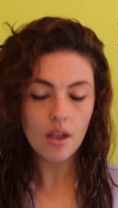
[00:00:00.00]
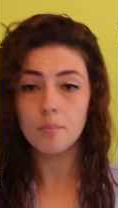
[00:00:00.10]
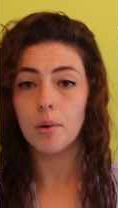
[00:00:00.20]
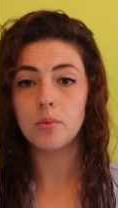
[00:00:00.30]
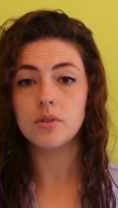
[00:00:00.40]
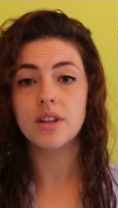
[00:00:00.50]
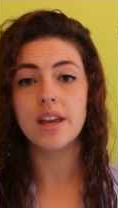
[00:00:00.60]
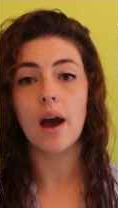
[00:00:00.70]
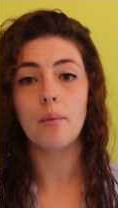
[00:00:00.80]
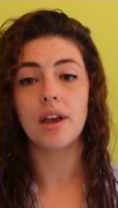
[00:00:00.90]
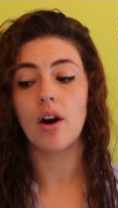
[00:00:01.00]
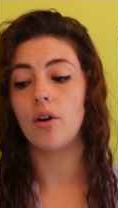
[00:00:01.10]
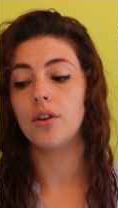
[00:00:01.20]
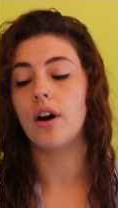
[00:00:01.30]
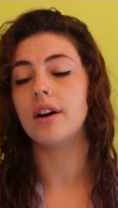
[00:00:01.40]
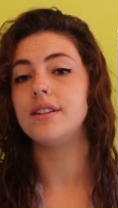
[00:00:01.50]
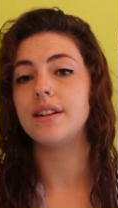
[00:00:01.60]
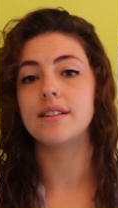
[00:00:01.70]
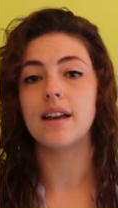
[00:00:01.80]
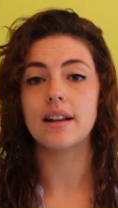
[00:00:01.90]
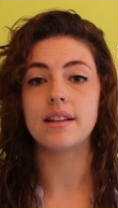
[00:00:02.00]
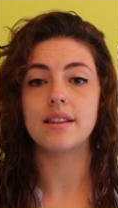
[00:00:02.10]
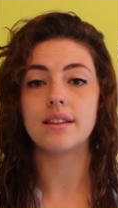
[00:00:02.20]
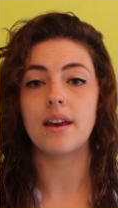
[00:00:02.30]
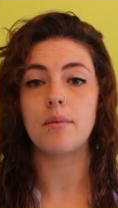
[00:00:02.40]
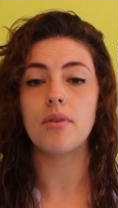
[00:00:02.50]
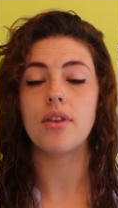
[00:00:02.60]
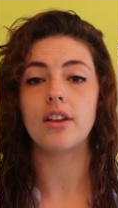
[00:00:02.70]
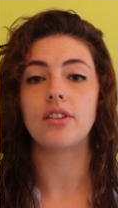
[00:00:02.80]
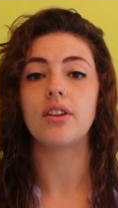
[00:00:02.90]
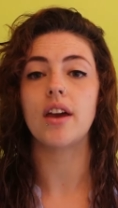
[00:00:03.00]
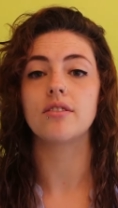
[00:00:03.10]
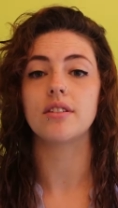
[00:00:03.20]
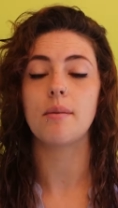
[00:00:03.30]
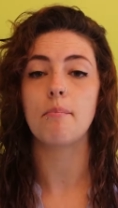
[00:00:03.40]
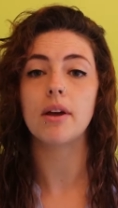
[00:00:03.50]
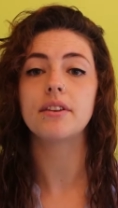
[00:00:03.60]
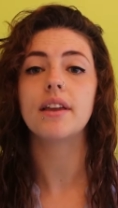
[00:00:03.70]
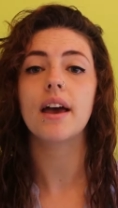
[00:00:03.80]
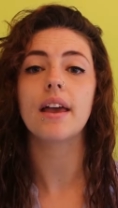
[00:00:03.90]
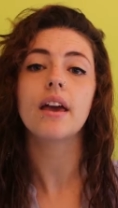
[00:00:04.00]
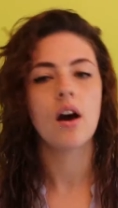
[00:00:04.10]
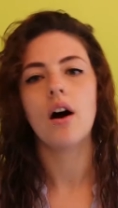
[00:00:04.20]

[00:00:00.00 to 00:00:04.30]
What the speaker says: But we'll see how we get on. I did exactly the same thing today as I did Monday.